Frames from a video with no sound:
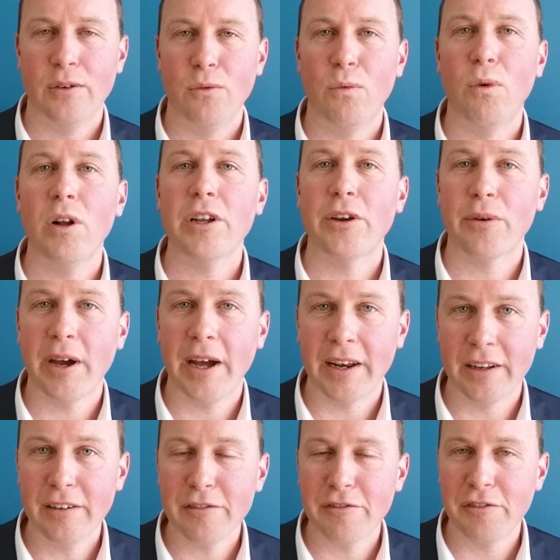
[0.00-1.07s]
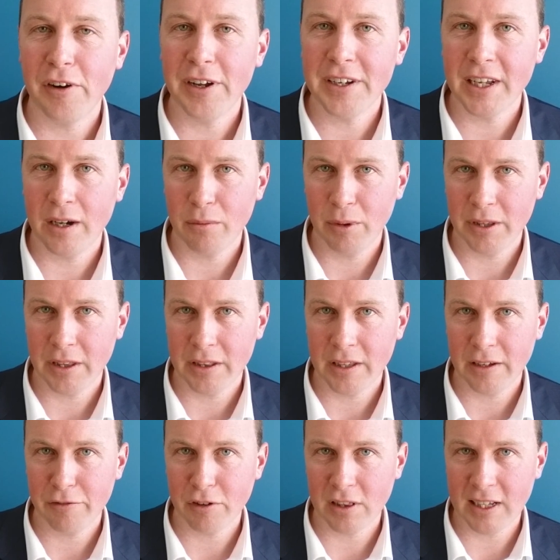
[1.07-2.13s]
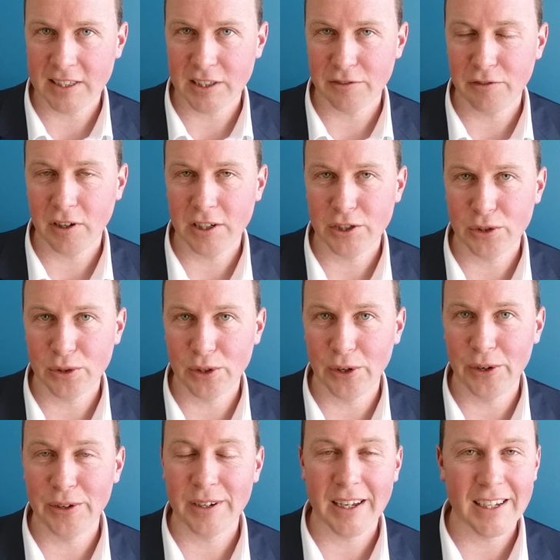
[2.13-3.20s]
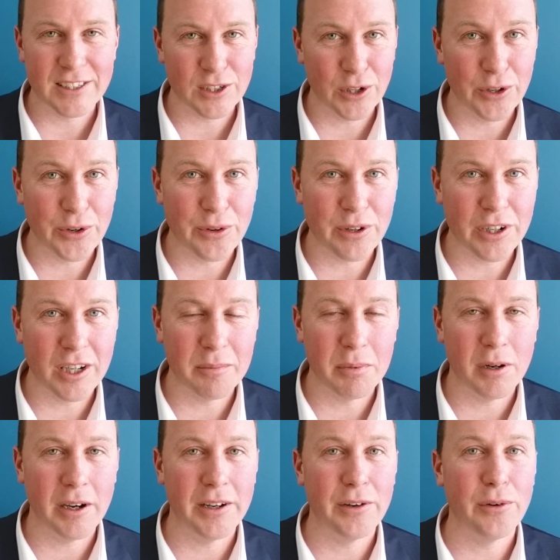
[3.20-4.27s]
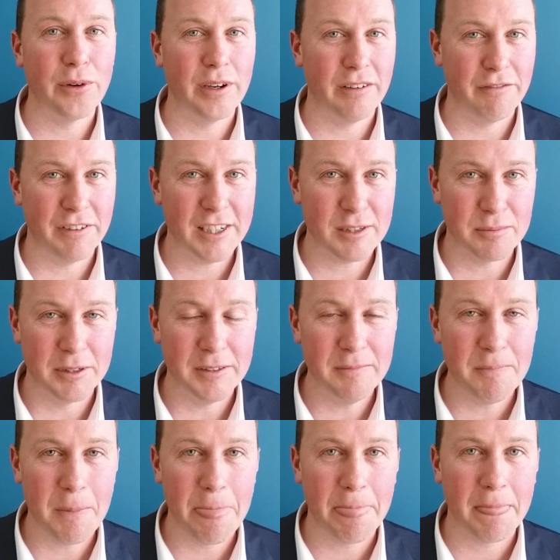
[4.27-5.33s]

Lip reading: While you're at it, find out whether they've classified your loan as owner-occupied or investment,